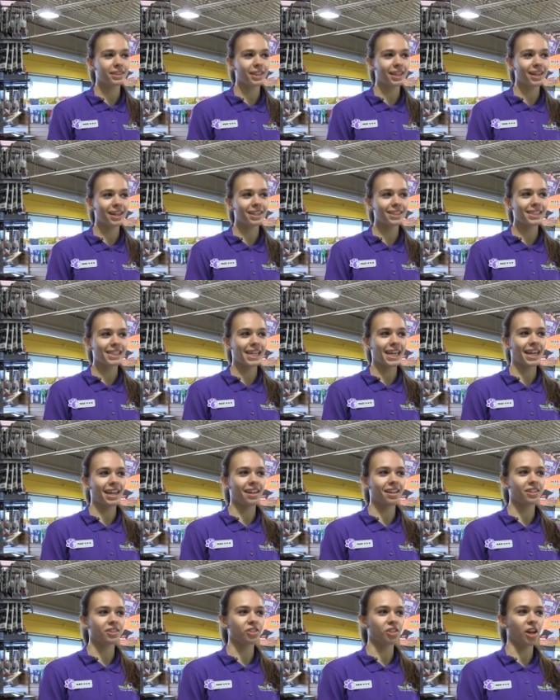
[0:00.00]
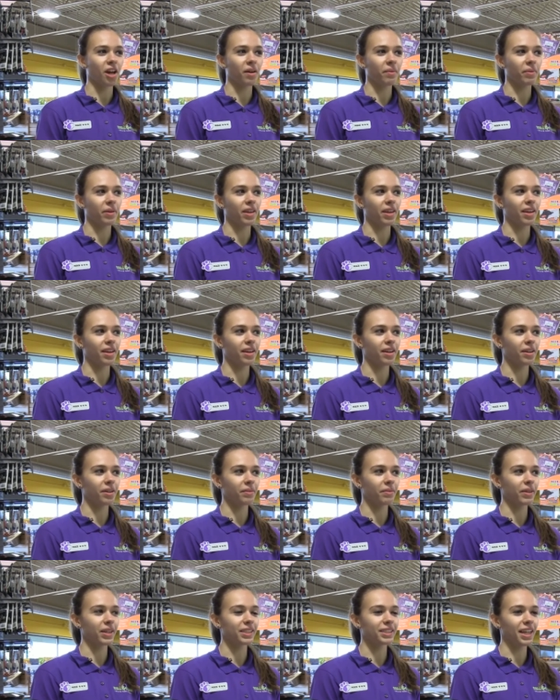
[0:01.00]
I decided to get a job
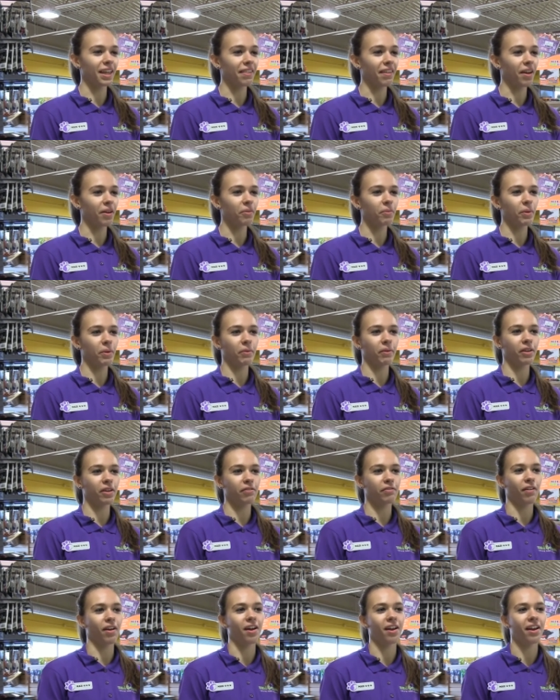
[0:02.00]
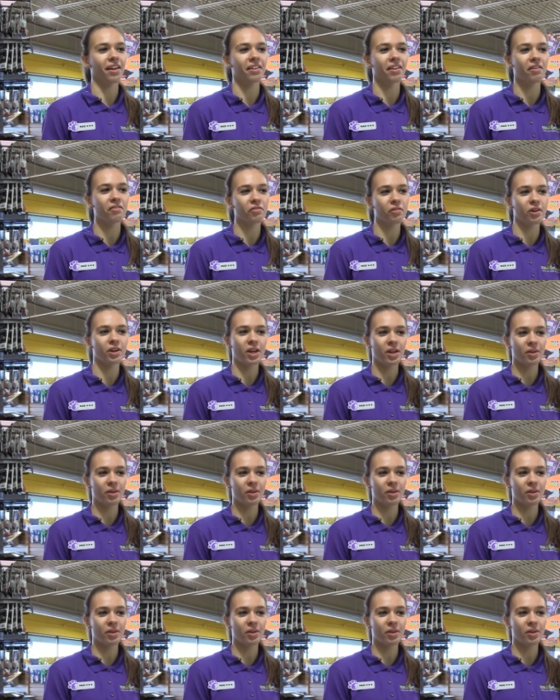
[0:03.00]
here because I thought it would be really fun. I love